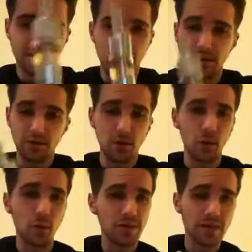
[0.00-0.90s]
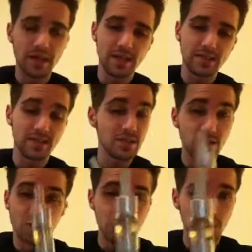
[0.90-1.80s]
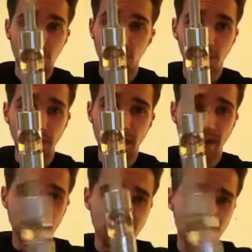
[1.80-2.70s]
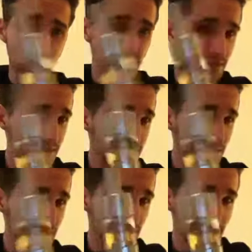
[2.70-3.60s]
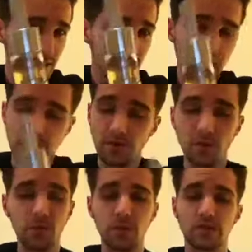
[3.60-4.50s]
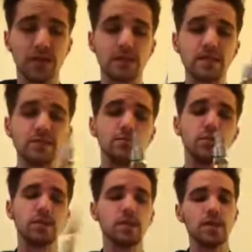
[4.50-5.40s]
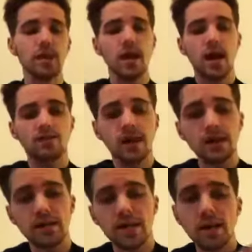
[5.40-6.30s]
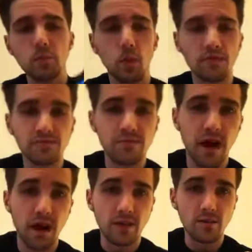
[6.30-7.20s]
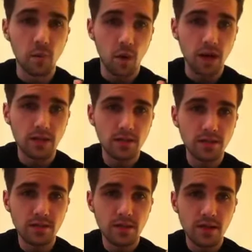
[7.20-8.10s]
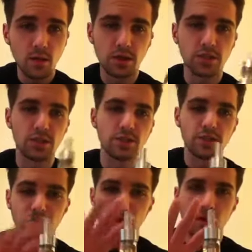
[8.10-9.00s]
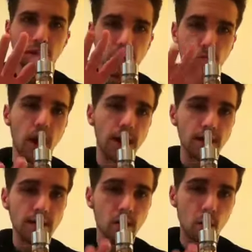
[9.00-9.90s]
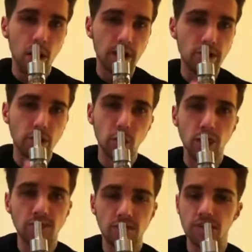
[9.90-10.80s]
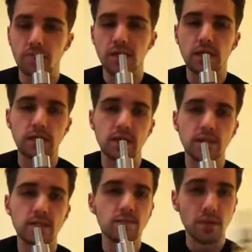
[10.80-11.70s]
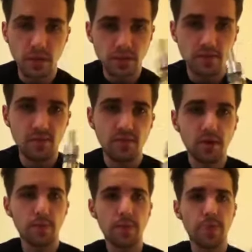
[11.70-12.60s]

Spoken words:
I don't know what that is. This is screwed all the way down too. I don't know what that is, but I've got it at 8.5 watts, which is the right wattage you want for something like this. But let's give it a vape.